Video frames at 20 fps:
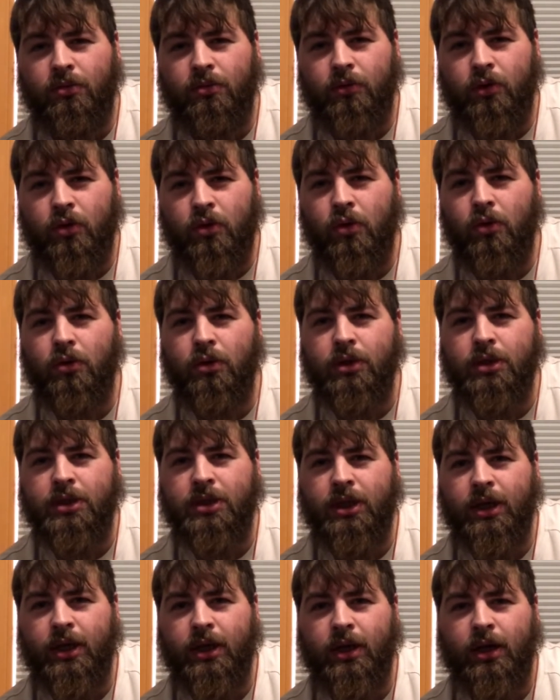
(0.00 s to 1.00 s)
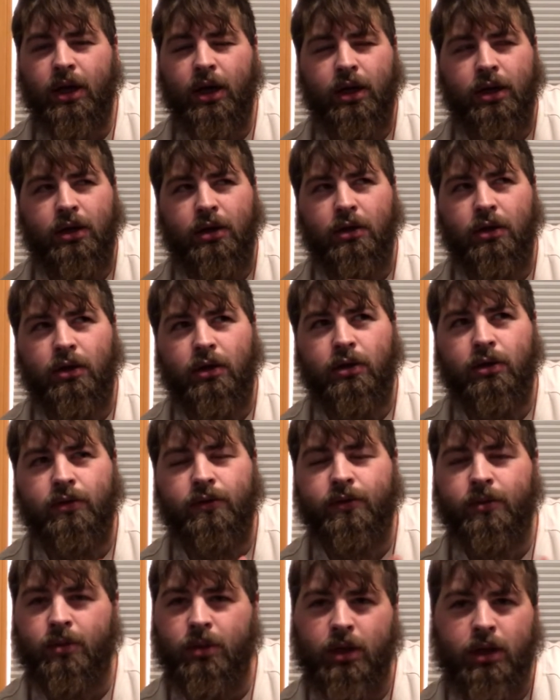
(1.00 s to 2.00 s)
coolest thing I learned
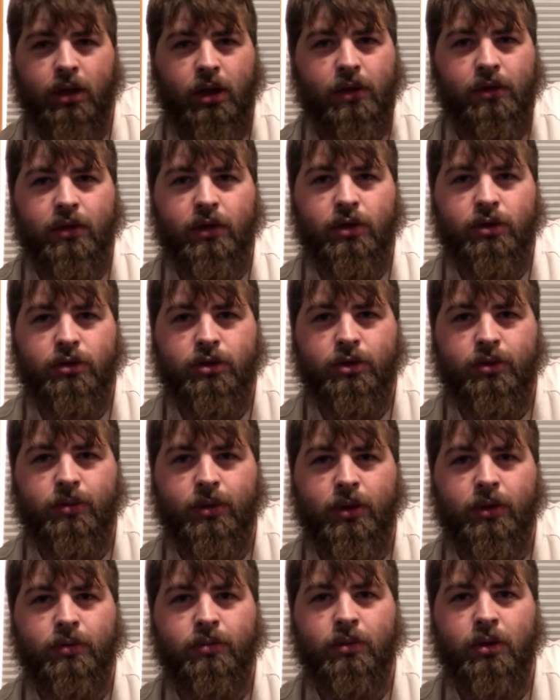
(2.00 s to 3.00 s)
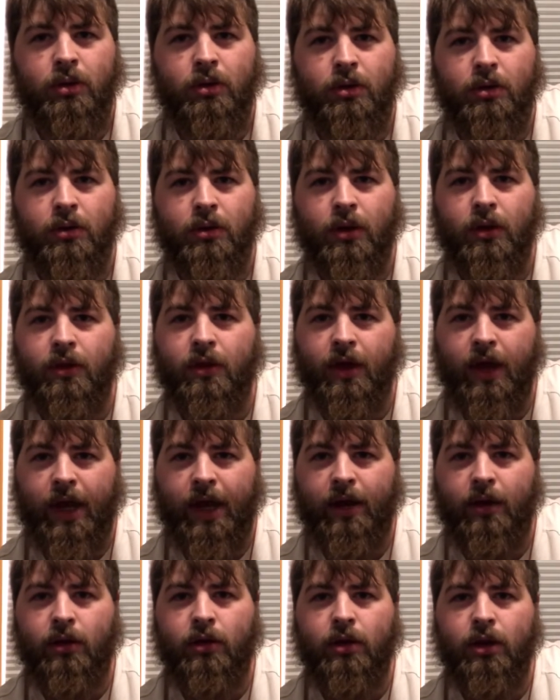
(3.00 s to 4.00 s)
from another YouTuber called the
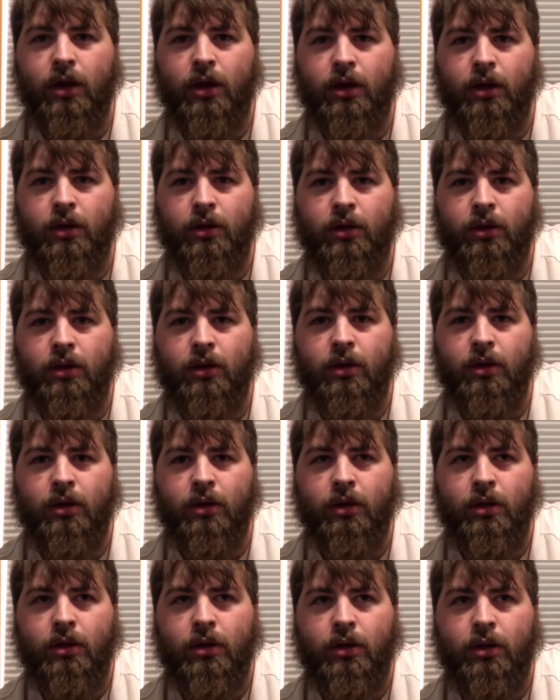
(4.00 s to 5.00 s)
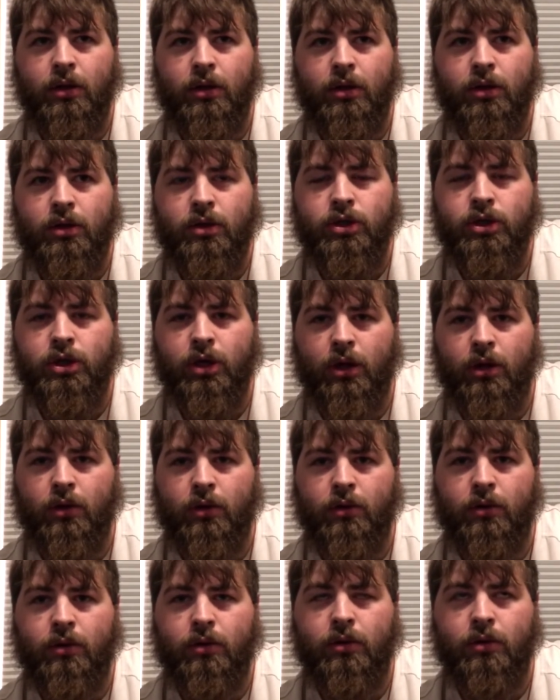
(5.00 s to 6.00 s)
Air Gun
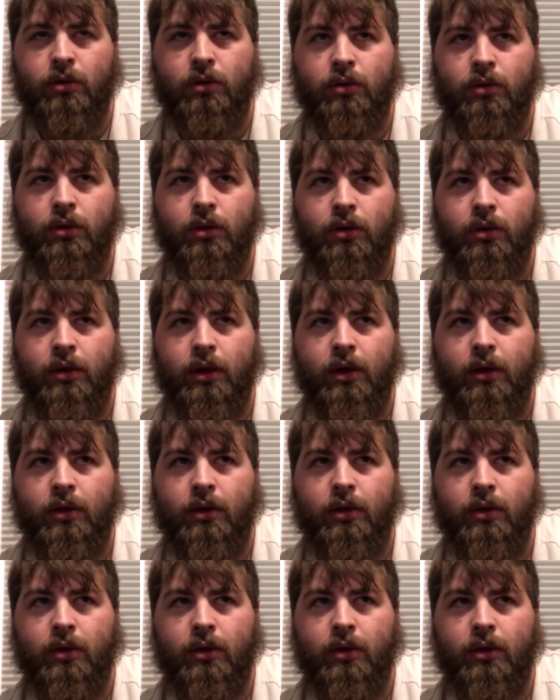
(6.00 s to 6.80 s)
Show, or the